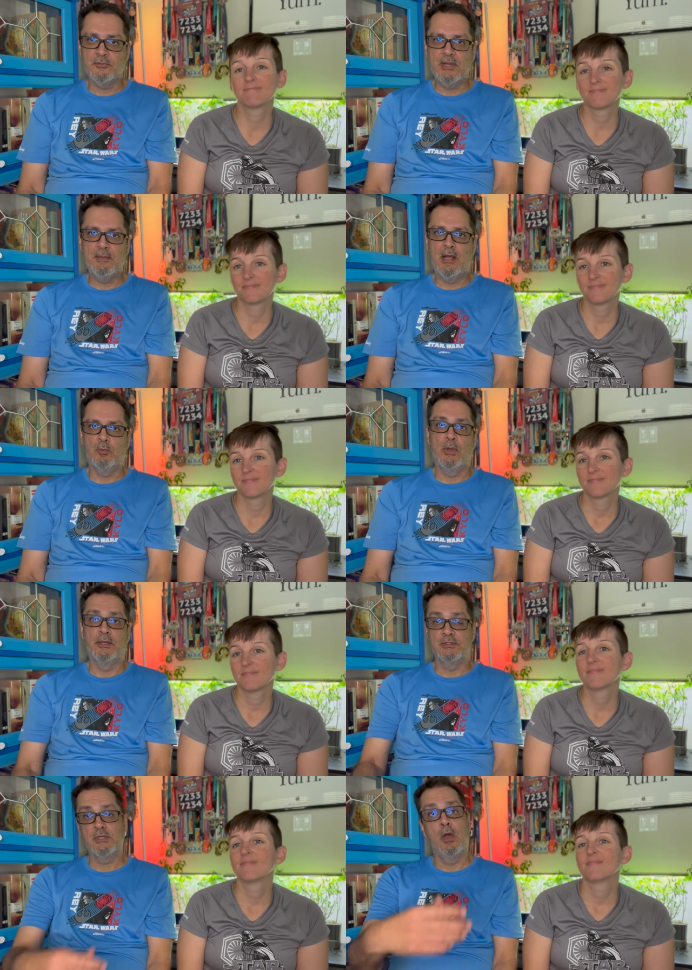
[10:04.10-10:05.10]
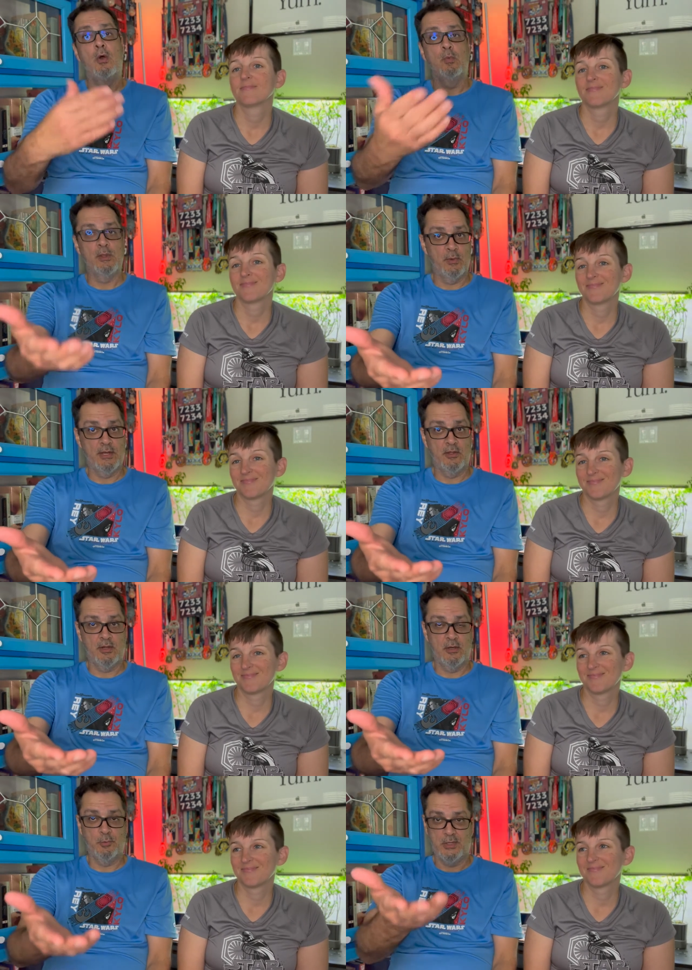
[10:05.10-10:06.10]
Speaker 1: 3-mile run. So we went on
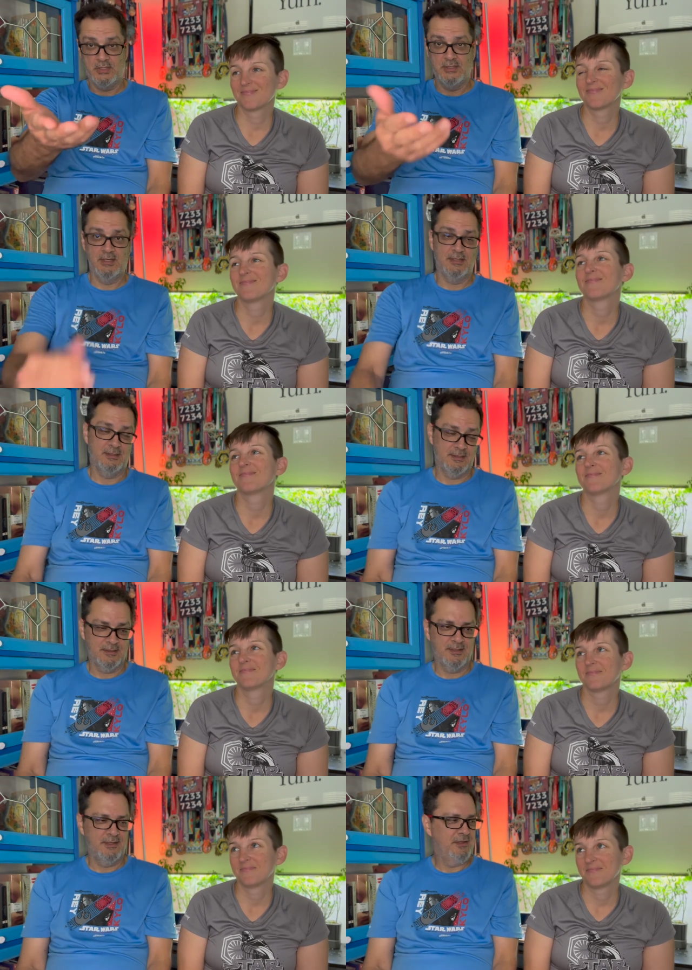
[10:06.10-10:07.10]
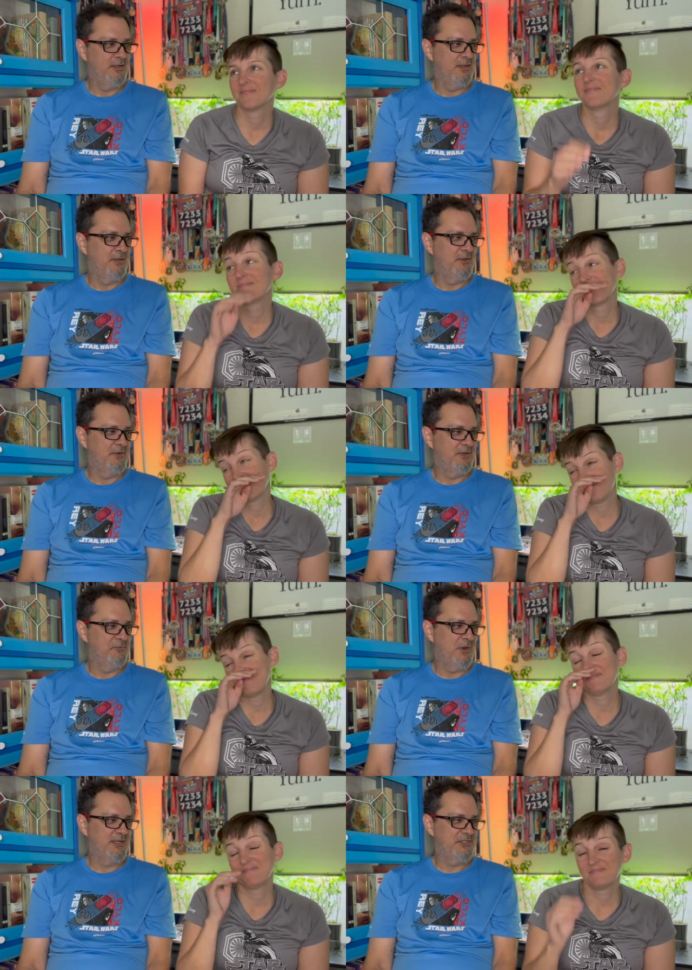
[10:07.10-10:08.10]
our run. You
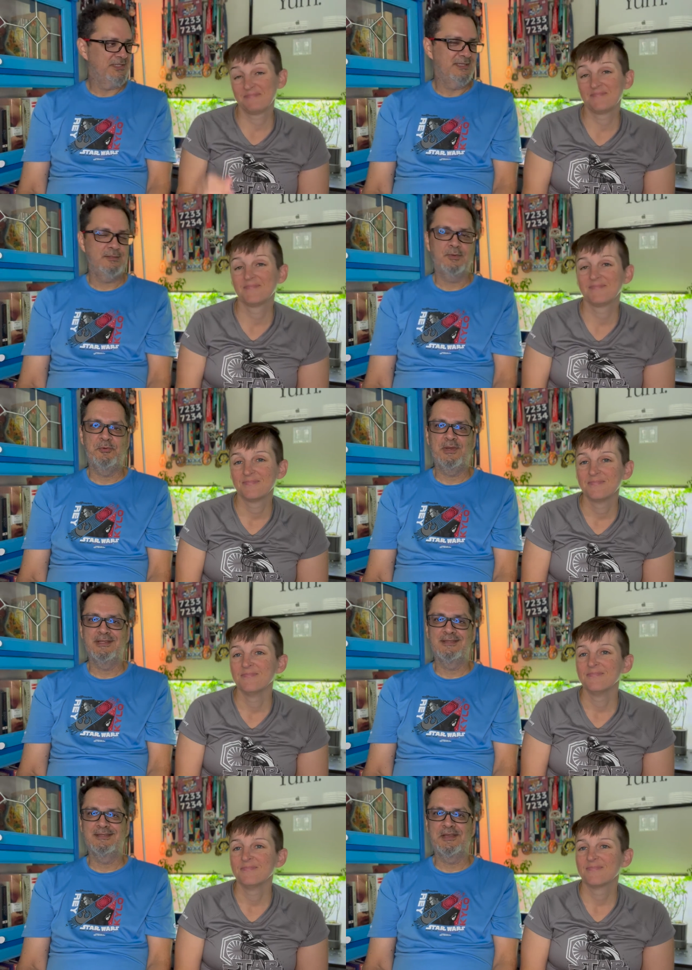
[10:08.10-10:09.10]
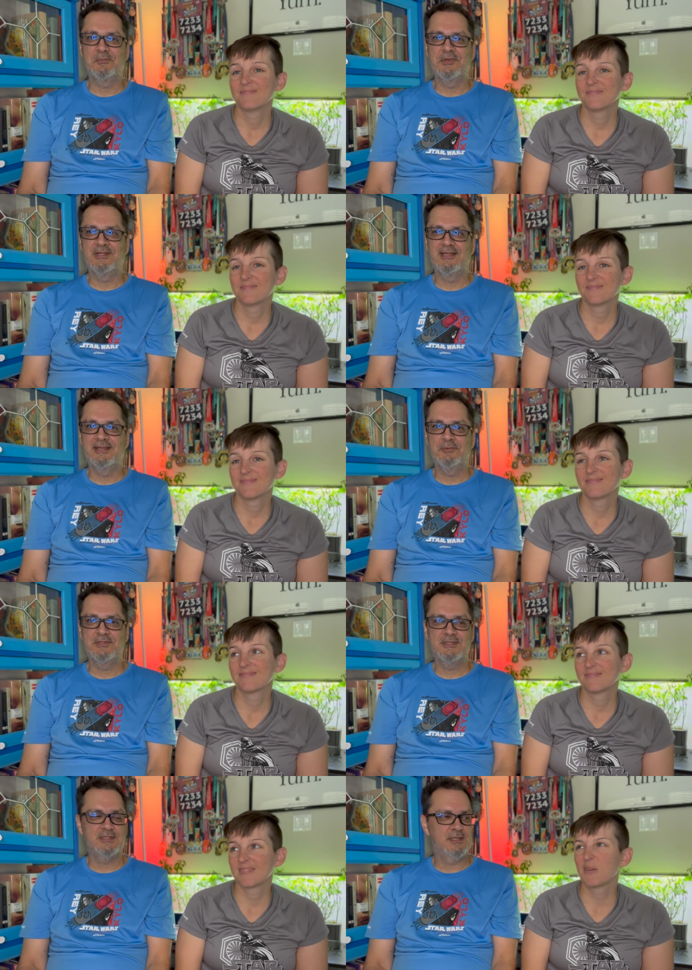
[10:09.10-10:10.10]
watched it. We went separately. It
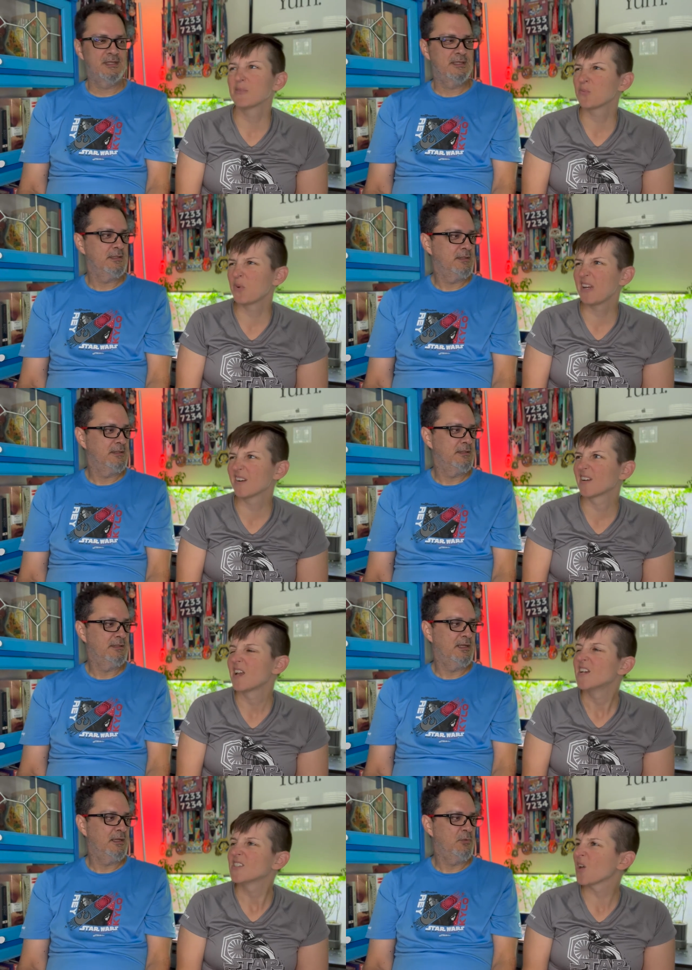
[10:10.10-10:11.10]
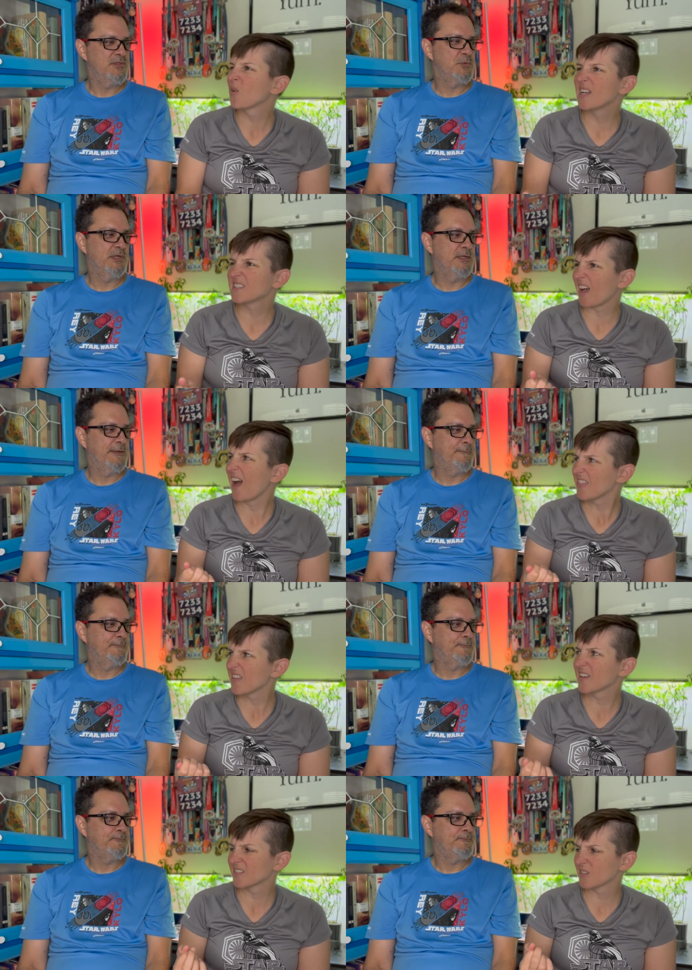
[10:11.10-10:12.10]
was
Speaker 2: weird. Yeah, so it was weird. I
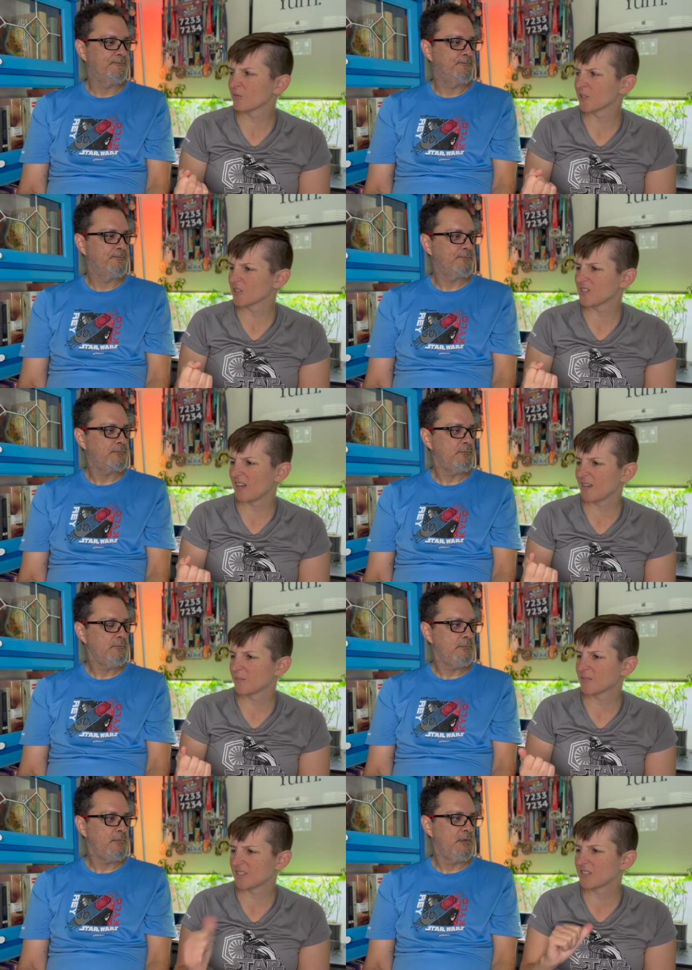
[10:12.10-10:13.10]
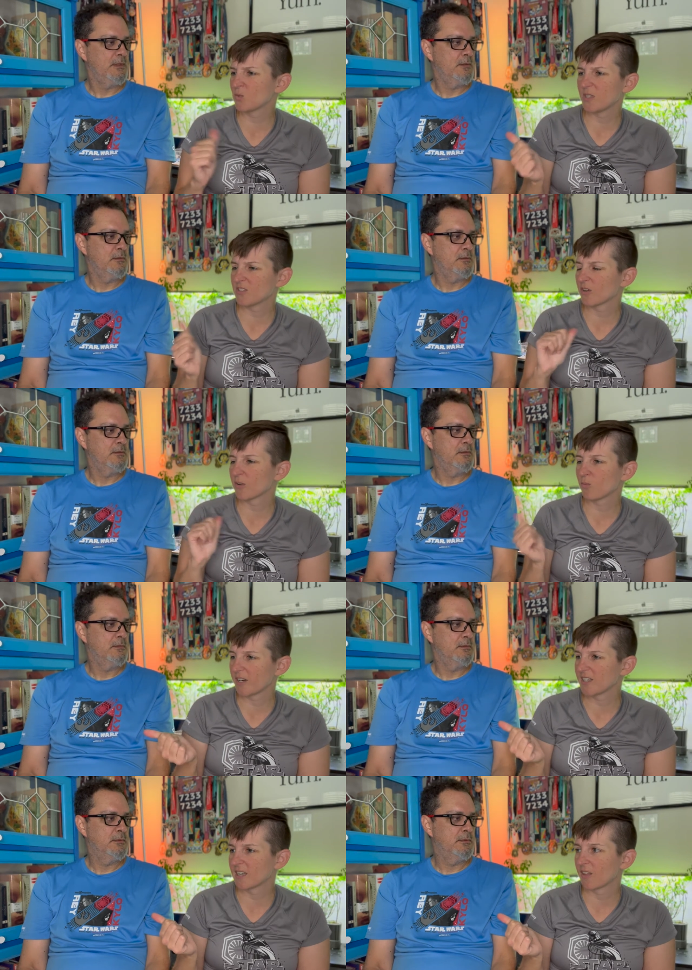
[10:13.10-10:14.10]
think it's the first time since we started
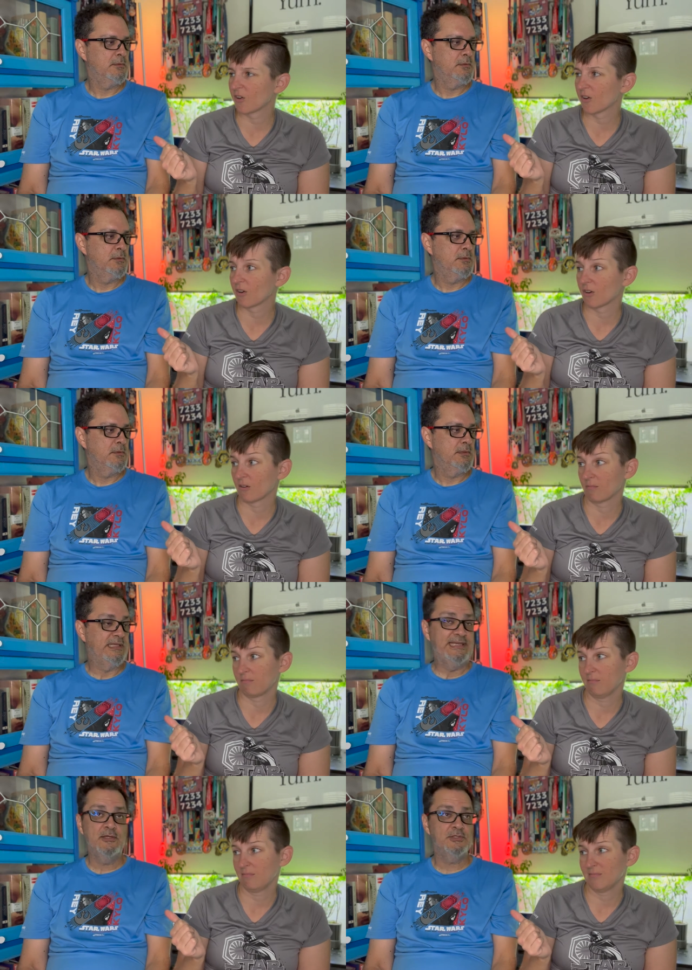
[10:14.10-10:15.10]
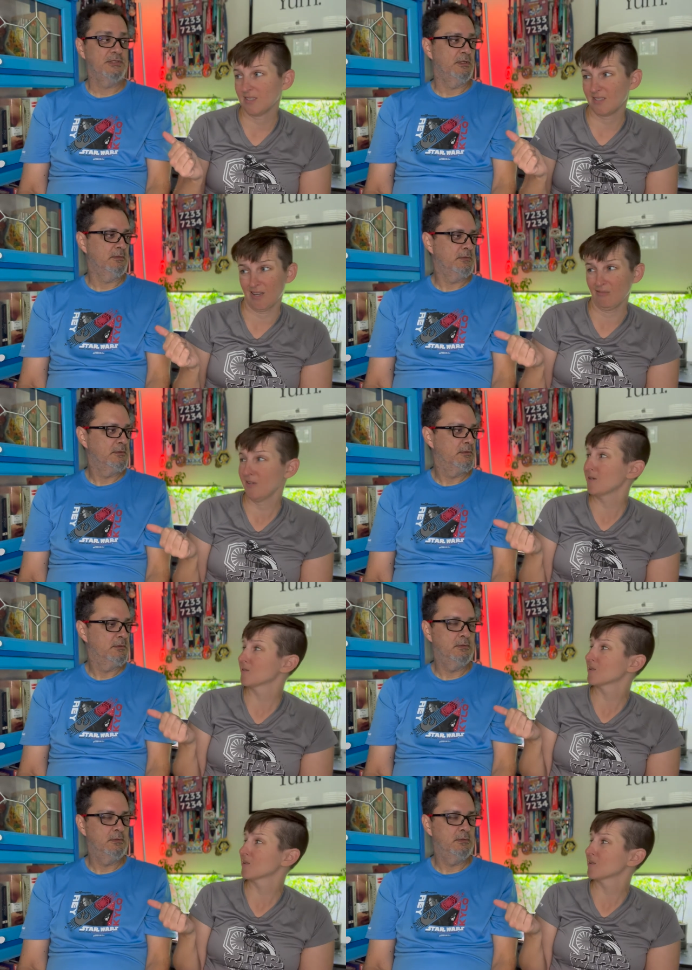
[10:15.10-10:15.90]
running together years ago. 7 years